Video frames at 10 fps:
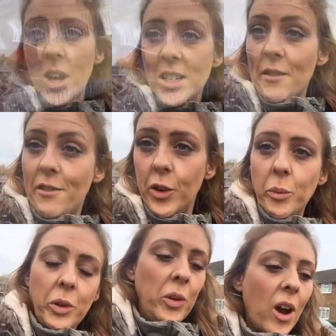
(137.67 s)
I'd
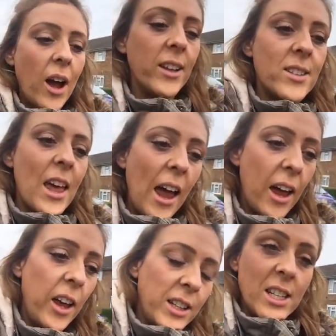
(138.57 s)
inform you guys that
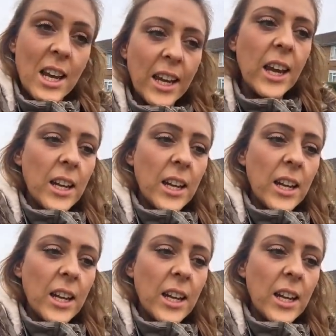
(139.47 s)
today